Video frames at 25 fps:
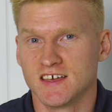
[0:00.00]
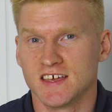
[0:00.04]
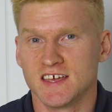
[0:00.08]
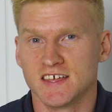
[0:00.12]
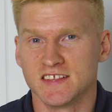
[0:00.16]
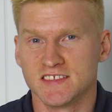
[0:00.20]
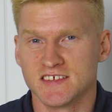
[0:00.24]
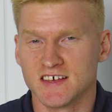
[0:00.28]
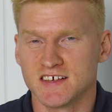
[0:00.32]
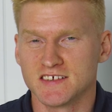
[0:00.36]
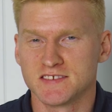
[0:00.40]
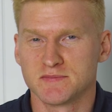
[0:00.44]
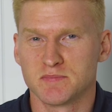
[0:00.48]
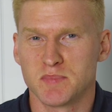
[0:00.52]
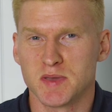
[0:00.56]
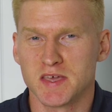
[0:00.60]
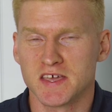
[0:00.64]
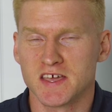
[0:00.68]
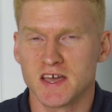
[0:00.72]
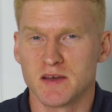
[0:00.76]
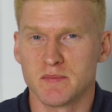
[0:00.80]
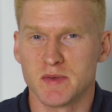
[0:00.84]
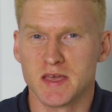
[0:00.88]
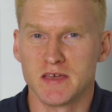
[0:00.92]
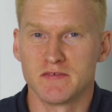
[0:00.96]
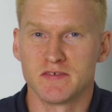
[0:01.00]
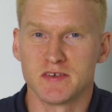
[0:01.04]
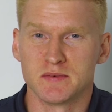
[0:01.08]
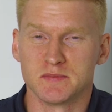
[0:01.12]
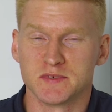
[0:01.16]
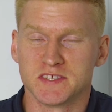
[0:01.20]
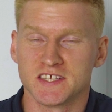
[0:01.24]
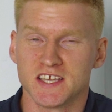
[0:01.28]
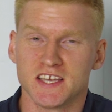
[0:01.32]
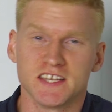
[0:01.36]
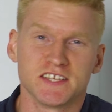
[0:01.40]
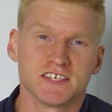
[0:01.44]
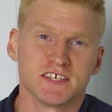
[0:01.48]
It does pick up FM
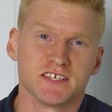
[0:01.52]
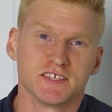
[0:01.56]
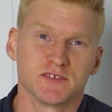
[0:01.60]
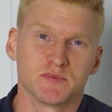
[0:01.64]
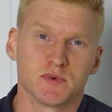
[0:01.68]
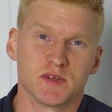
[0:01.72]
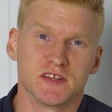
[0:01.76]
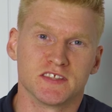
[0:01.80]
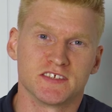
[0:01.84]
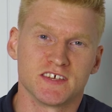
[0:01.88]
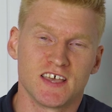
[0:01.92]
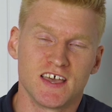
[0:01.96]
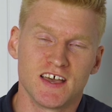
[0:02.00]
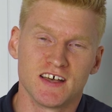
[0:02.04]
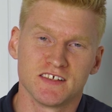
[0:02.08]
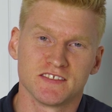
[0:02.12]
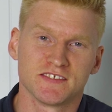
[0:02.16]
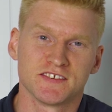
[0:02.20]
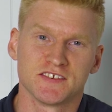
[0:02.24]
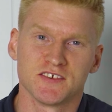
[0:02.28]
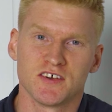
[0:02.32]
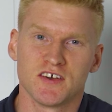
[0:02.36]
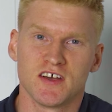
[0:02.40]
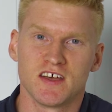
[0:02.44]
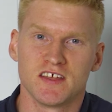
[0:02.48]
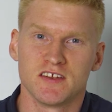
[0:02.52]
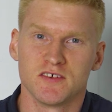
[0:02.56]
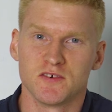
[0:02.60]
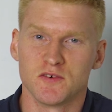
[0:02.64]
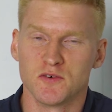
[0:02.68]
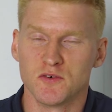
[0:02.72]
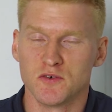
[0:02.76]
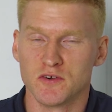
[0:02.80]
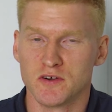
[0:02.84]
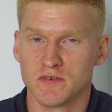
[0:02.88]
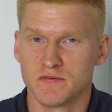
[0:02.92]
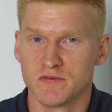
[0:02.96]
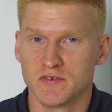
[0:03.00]
stations when it's outside
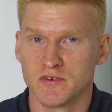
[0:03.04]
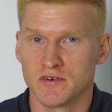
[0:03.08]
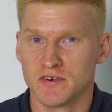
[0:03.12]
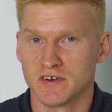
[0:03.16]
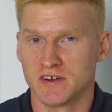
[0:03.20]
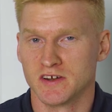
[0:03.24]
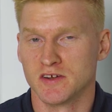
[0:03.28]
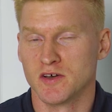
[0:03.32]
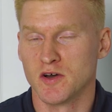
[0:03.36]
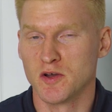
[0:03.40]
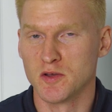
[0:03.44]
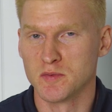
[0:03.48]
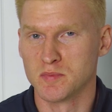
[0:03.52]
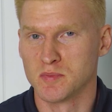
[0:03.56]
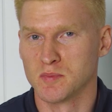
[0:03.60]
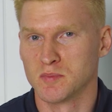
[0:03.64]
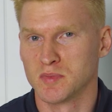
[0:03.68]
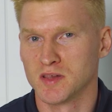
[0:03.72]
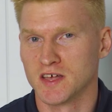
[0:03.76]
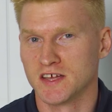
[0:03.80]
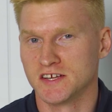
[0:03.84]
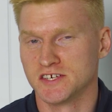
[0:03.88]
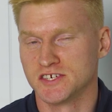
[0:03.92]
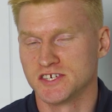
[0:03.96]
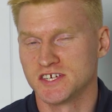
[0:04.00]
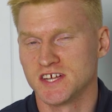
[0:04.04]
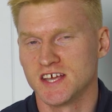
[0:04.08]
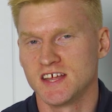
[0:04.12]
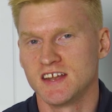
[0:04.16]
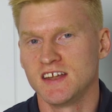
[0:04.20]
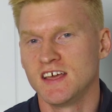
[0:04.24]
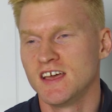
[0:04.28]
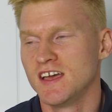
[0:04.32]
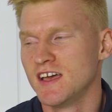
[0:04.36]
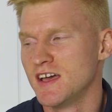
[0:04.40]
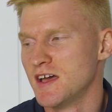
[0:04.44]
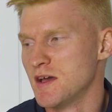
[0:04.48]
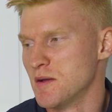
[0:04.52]
or if you're in an open plan
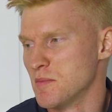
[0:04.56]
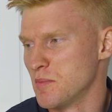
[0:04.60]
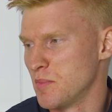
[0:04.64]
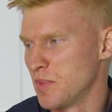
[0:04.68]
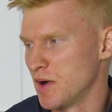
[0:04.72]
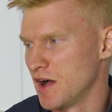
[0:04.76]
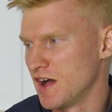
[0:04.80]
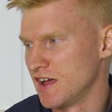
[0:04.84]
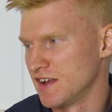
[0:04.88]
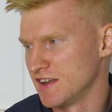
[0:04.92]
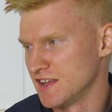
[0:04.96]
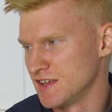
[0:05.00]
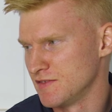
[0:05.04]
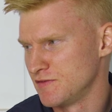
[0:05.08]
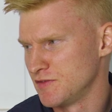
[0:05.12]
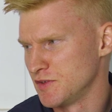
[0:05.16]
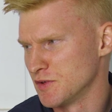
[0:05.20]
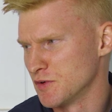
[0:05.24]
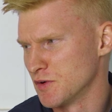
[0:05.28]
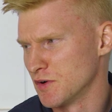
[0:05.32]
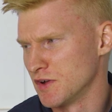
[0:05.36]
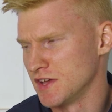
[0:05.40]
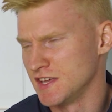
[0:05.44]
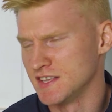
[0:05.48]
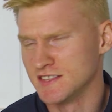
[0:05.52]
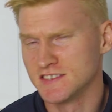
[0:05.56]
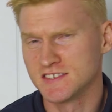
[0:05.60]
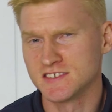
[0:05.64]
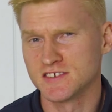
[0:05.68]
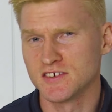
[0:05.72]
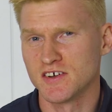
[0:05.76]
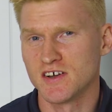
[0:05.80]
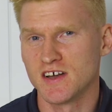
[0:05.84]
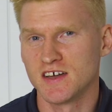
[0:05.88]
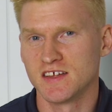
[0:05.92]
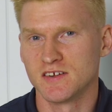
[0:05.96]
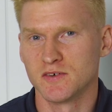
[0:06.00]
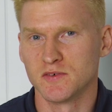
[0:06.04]
shed, but if you're
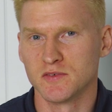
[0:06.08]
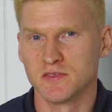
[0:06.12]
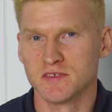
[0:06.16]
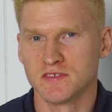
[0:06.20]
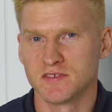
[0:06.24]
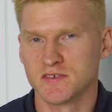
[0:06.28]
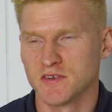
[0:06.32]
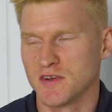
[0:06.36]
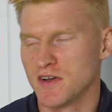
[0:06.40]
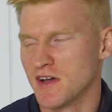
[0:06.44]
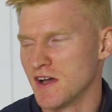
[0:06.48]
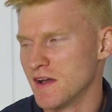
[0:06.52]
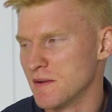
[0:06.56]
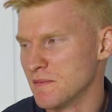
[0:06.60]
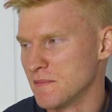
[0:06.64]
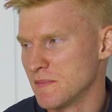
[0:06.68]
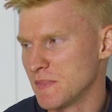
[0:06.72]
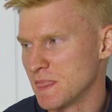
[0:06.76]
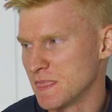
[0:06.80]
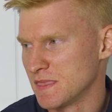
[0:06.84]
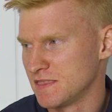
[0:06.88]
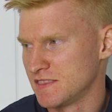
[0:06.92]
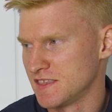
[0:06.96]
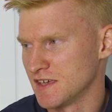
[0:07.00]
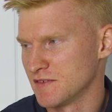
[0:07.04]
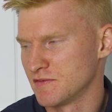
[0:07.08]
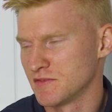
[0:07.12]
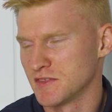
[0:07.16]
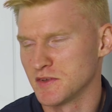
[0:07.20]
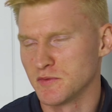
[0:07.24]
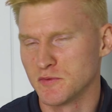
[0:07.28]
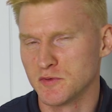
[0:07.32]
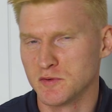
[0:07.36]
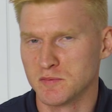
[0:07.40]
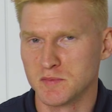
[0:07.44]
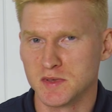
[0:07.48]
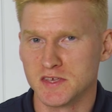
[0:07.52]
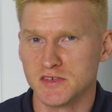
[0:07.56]
inside all the time, definitely
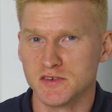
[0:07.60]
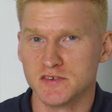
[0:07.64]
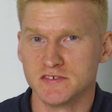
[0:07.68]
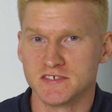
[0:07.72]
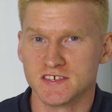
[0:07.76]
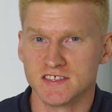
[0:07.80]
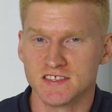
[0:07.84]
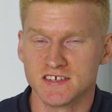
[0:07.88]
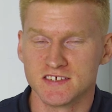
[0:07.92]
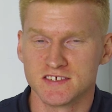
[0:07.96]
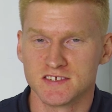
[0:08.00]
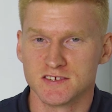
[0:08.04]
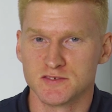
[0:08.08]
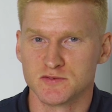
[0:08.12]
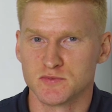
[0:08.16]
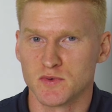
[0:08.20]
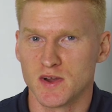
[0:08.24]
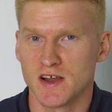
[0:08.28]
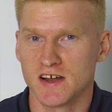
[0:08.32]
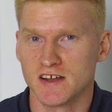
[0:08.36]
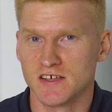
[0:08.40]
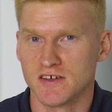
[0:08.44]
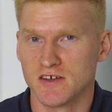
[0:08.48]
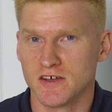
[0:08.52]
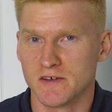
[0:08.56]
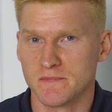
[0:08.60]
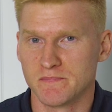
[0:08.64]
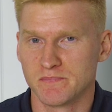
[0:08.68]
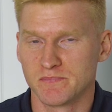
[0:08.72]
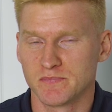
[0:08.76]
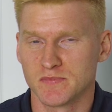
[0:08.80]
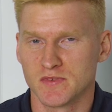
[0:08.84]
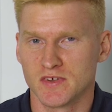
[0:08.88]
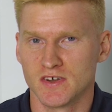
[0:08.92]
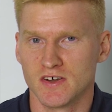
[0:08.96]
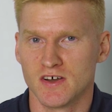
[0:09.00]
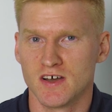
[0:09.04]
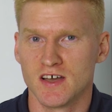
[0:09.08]
wouldn't be using this as radio.
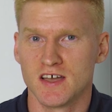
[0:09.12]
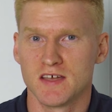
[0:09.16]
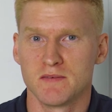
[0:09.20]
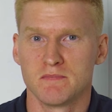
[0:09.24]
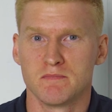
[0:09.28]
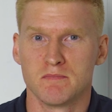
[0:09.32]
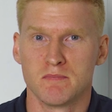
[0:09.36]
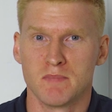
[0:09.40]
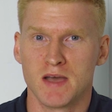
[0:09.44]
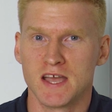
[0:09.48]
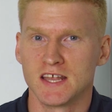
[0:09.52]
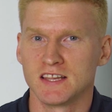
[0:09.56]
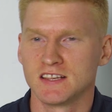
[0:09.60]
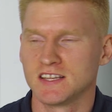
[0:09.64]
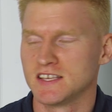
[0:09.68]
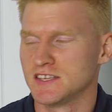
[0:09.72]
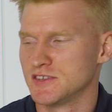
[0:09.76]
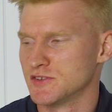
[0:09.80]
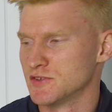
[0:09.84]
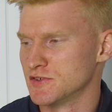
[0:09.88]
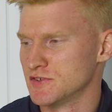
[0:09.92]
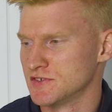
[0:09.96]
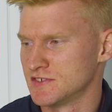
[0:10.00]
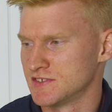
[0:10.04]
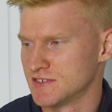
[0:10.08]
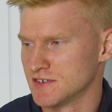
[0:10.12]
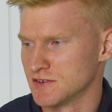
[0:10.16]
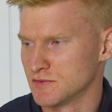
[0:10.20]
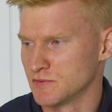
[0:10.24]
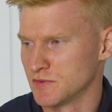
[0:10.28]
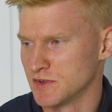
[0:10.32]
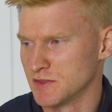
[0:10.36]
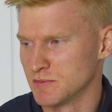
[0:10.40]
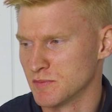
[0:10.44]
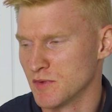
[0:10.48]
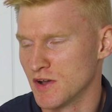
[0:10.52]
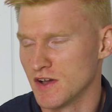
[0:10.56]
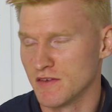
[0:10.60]
I mainly used it
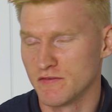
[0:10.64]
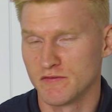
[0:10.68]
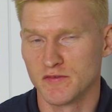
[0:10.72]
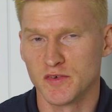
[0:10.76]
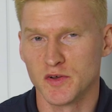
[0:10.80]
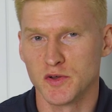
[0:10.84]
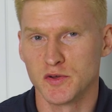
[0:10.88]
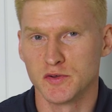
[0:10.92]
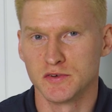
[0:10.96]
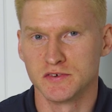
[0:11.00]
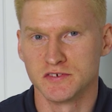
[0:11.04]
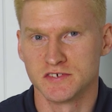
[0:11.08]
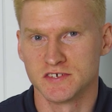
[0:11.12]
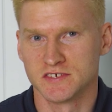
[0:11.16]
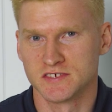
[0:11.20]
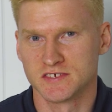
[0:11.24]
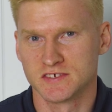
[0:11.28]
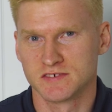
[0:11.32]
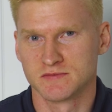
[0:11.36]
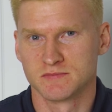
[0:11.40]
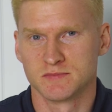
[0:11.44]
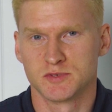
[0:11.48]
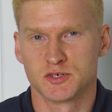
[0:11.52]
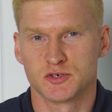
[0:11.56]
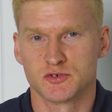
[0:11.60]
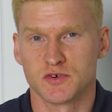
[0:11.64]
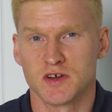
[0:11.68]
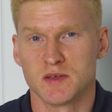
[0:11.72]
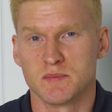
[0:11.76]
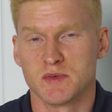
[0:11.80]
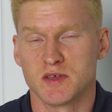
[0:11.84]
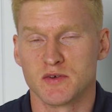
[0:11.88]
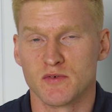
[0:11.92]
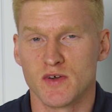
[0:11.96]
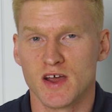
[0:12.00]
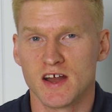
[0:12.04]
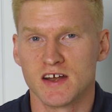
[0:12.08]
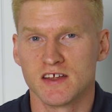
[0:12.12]
with my phone, just
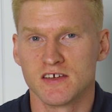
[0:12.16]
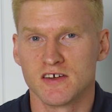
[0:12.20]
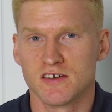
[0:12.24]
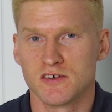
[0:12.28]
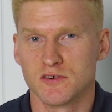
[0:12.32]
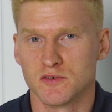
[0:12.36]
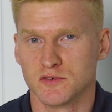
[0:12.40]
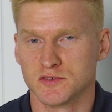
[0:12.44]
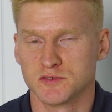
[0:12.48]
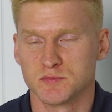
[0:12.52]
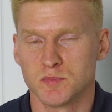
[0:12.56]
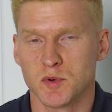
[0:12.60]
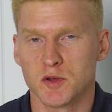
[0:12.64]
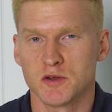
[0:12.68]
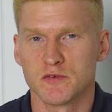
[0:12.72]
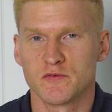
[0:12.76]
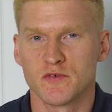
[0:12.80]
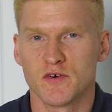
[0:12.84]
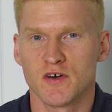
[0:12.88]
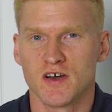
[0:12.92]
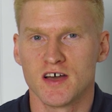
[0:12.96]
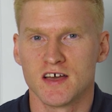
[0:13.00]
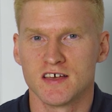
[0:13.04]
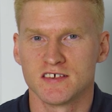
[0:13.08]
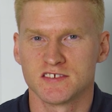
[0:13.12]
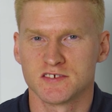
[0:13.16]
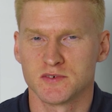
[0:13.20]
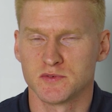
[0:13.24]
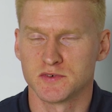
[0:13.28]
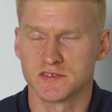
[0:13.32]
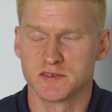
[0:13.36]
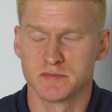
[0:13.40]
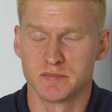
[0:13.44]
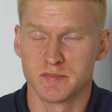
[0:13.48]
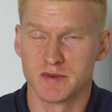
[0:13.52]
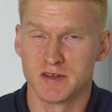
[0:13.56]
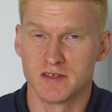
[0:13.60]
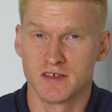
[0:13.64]
streaming radio or Spotify, so it
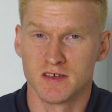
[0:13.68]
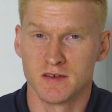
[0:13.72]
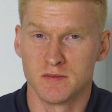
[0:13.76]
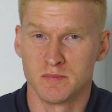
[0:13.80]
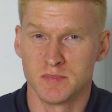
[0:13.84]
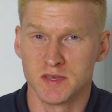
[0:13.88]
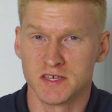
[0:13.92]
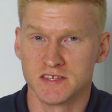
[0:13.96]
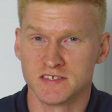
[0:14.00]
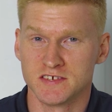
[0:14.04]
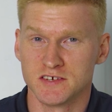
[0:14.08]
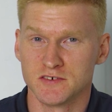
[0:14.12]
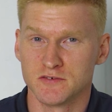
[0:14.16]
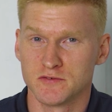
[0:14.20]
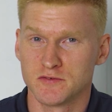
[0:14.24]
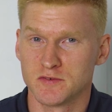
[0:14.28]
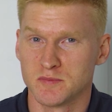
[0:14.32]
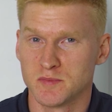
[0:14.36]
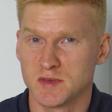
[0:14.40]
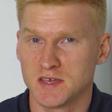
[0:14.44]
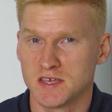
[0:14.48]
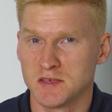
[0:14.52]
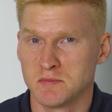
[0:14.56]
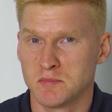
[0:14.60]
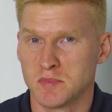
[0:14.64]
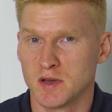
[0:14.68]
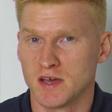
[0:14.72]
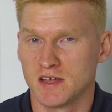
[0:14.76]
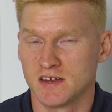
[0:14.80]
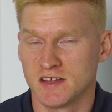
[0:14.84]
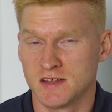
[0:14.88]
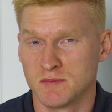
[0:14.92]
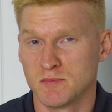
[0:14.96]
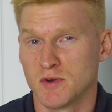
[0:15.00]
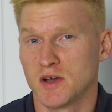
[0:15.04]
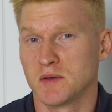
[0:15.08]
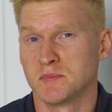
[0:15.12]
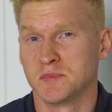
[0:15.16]
wasn't a big deal for me,
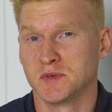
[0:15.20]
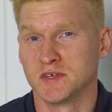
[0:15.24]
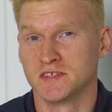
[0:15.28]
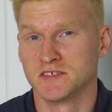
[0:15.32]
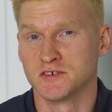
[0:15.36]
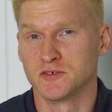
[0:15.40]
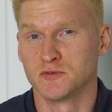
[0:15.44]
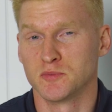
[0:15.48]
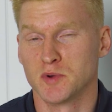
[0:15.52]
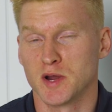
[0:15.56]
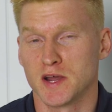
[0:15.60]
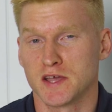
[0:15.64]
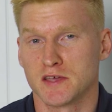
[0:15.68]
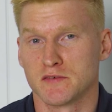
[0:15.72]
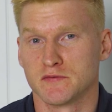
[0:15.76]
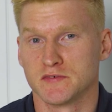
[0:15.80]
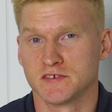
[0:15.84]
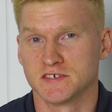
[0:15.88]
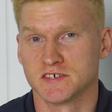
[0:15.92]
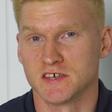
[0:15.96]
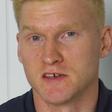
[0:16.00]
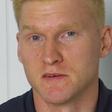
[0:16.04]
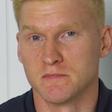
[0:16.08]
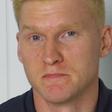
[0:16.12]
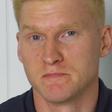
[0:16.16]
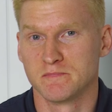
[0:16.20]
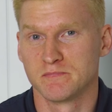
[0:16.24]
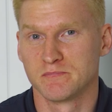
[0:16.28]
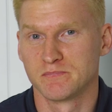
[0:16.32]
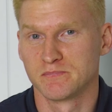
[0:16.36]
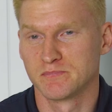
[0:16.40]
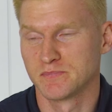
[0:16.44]
but it might be a deal breaker for some.